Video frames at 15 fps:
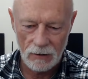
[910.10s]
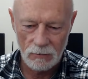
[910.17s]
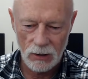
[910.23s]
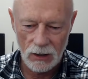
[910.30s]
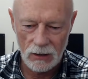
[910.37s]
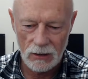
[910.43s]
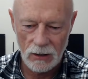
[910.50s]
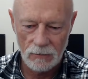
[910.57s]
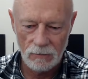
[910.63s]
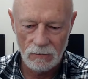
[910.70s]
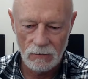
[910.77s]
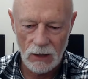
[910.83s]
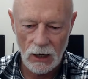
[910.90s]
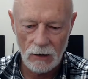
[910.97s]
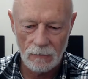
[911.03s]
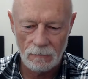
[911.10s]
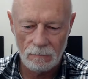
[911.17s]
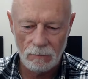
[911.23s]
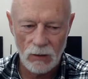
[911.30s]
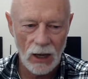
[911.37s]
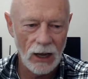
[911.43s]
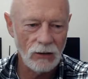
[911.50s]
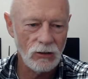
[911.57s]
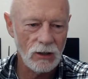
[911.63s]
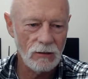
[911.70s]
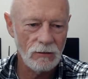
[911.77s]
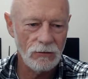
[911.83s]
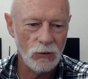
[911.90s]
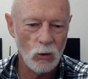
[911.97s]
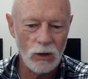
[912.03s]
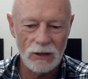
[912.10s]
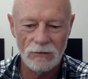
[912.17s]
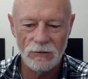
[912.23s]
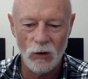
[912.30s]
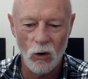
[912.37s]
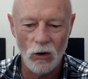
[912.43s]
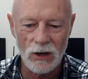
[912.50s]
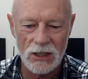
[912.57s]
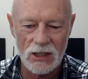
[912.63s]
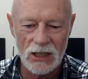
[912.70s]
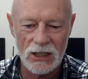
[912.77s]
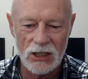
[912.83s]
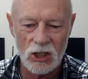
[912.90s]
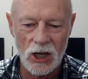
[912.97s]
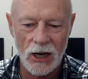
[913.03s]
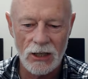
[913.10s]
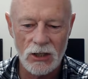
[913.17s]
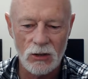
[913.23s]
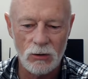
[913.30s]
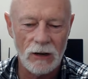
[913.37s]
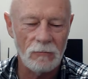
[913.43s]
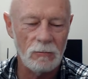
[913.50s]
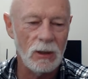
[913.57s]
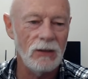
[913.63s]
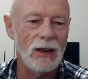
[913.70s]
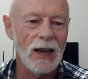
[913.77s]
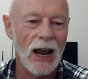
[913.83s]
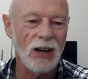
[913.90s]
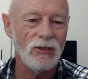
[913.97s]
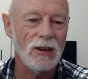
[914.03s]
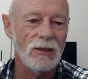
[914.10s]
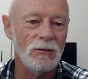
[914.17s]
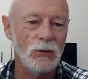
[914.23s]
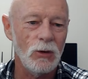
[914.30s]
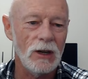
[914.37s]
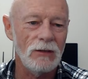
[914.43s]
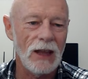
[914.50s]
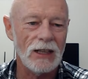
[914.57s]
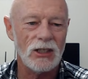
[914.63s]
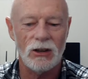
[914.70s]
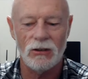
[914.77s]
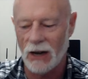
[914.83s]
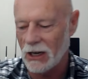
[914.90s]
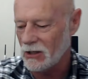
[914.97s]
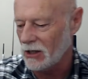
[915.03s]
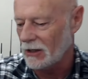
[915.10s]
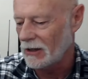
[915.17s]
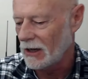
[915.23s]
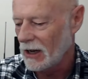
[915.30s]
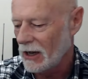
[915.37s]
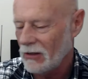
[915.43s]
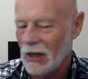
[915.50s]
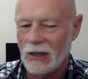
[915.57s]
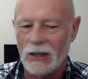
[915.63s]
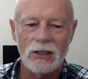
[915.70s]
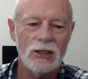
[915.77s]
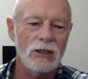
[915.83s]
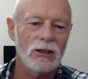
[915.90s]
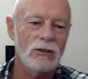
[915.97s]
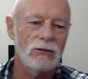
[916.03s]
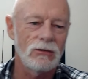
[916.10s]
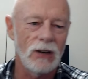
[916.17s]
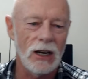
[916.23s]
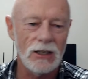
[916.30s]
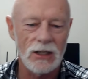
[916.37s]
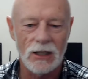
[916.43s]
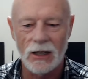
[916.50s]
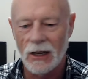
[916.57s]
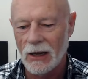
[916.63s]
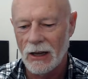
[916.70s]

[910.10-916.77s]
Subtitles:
But yeah, 144 it says chainsaw FPV. 140, that's crazy. That is crazy.